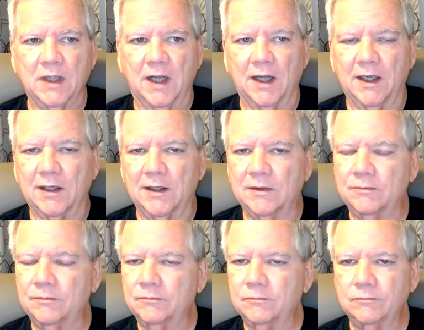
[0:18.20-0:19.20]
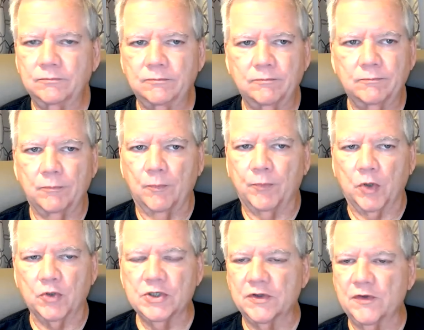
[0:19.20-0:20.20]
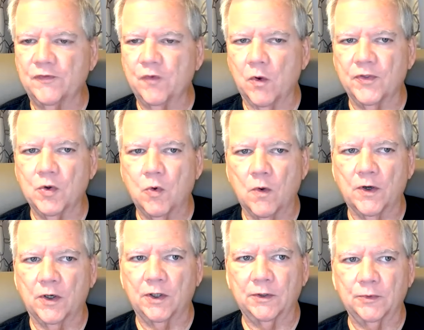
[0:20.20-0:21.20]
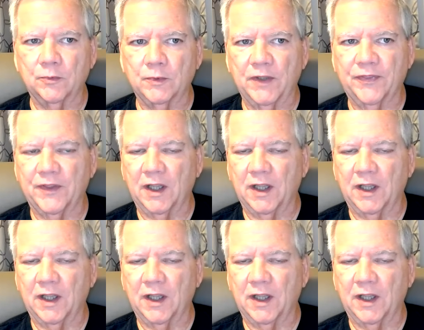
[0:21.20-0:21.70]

approaching the fourth quarter with